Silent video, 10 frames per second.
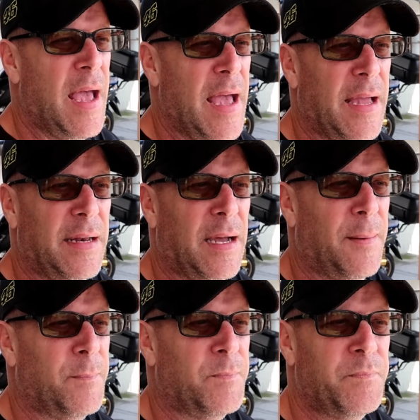And
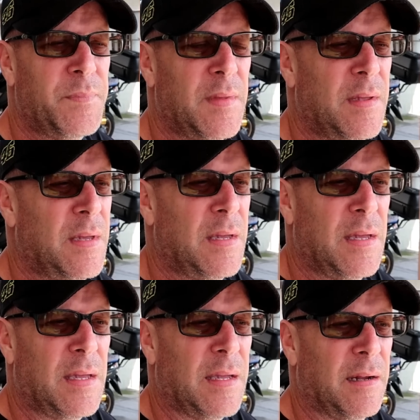
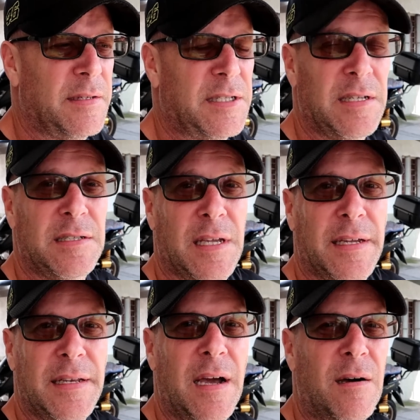you know, he's
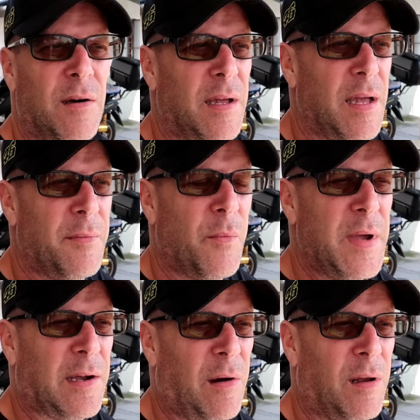like, no. And when
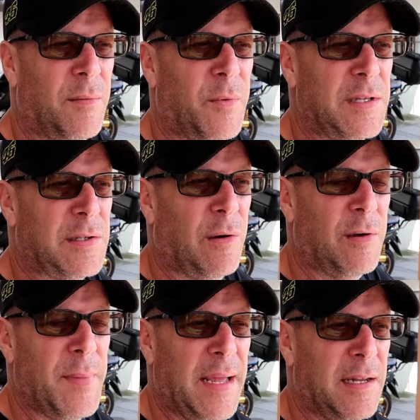we called him, we told
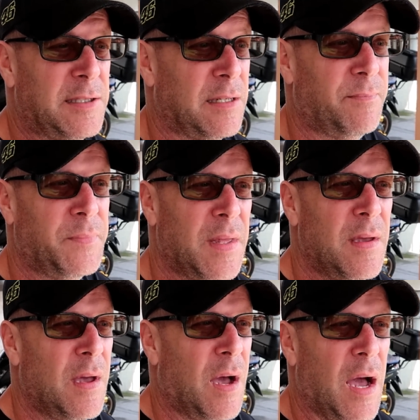him, hey, listen,
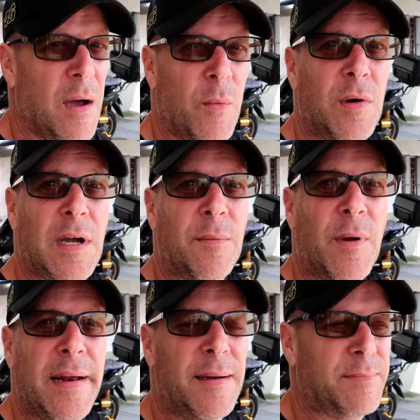we'll come
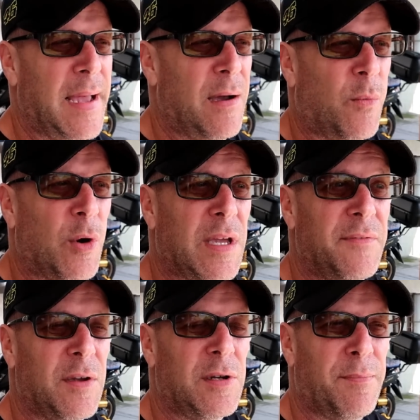right up now, we'll
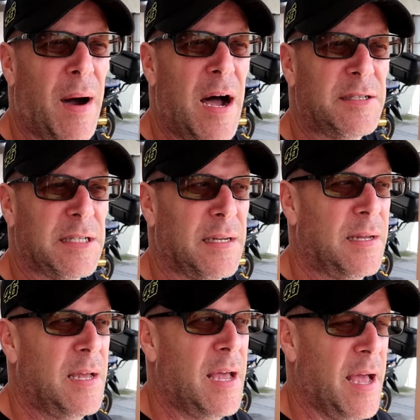give you a deposit.
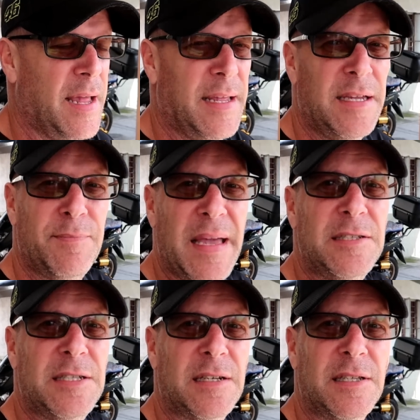And he
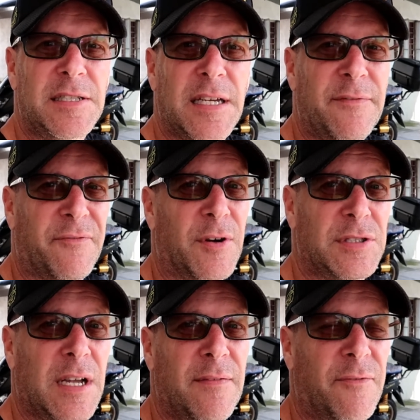basically said,
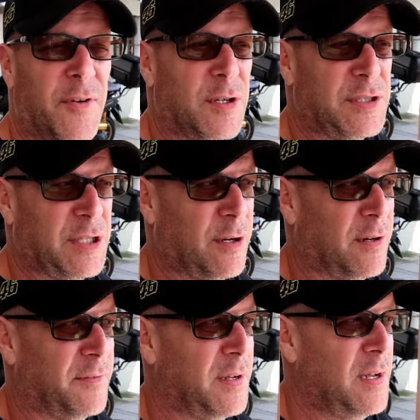first come, first
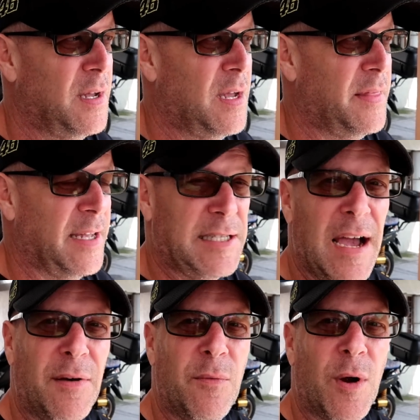serve. That's
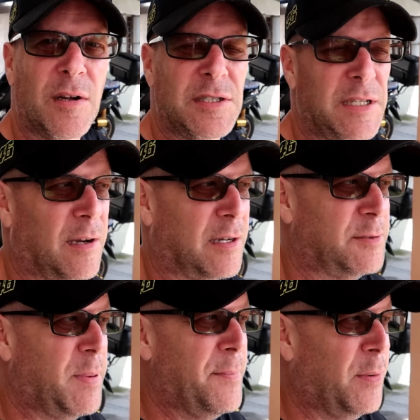how he works, because
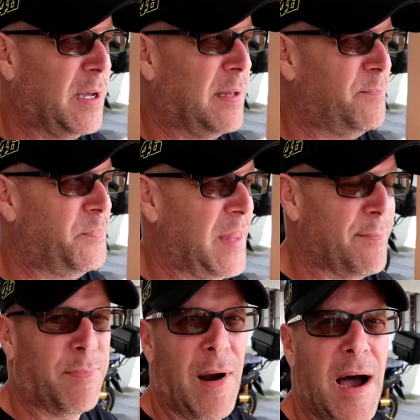people, they
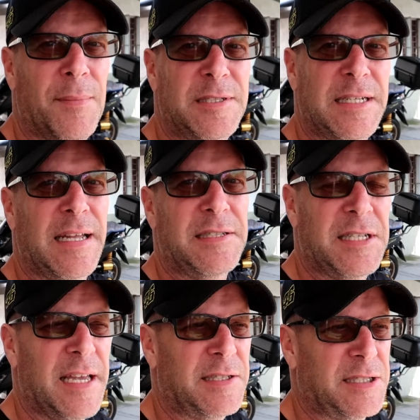promise and they
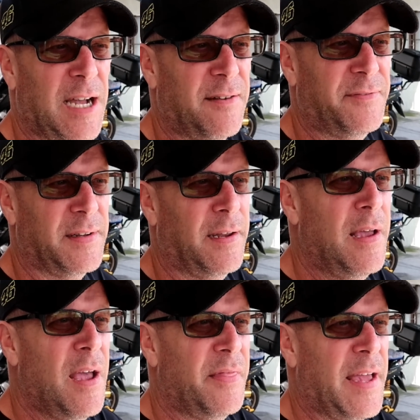say stuff and
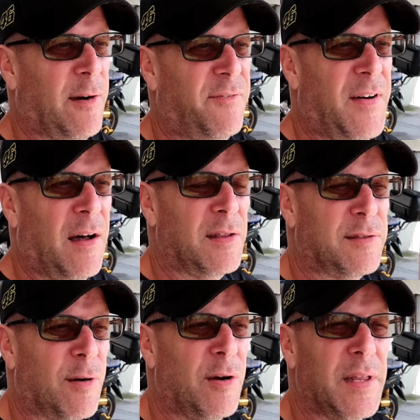they don't follow
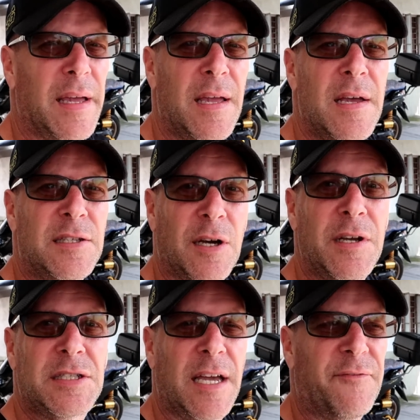through with it. So
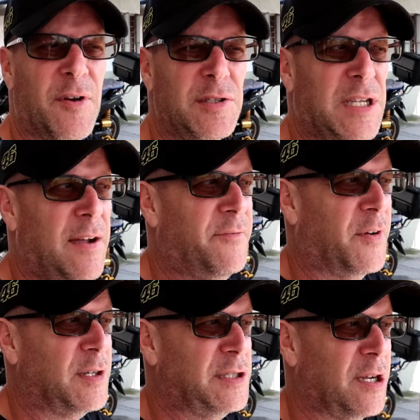he's like, first come,
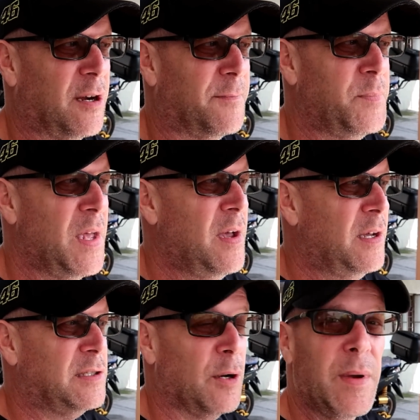first serve.
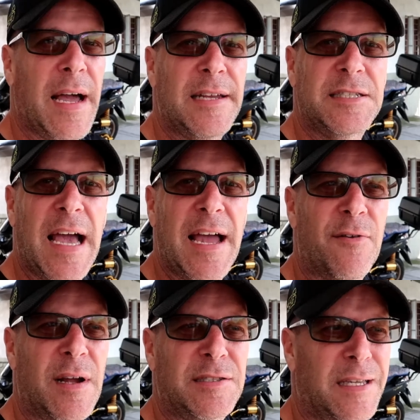So we got his
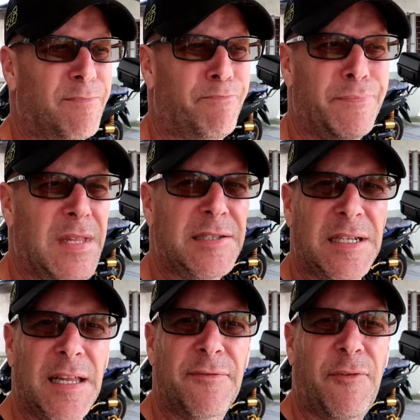address. He
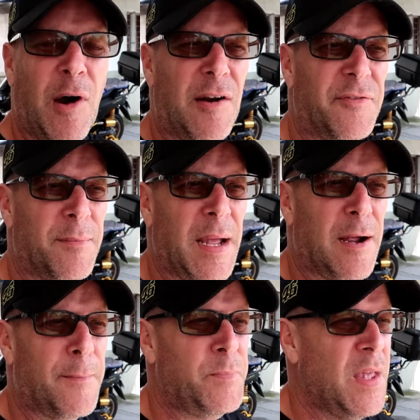doesn't live far from
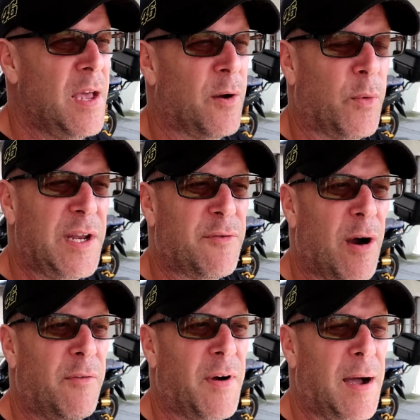here. We
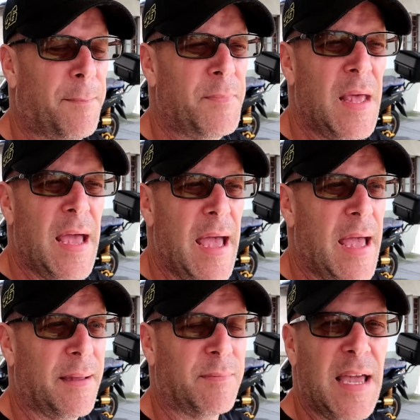drove up
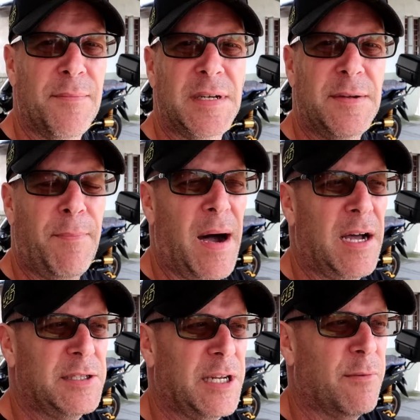and gave him a
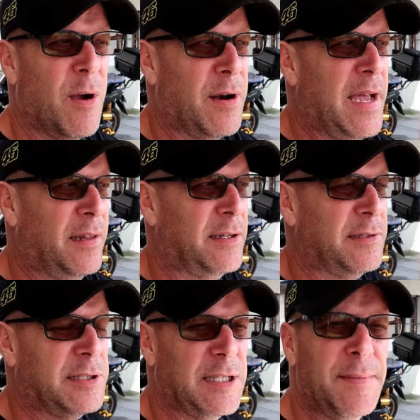deposit. He wrote out a little
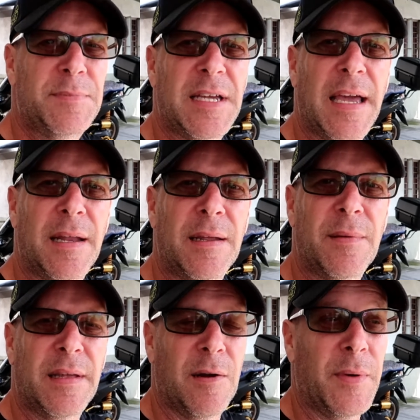slip saying,
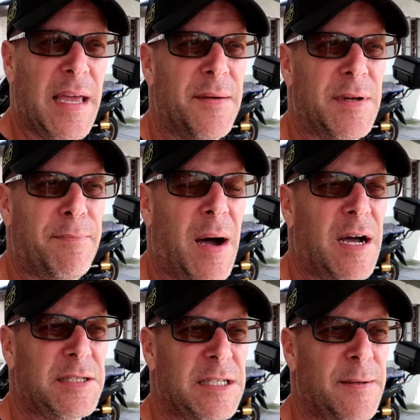you know, we gave him a
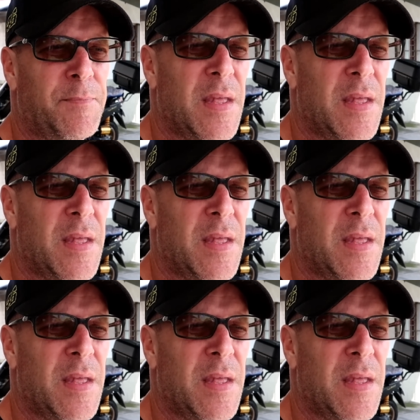deposit.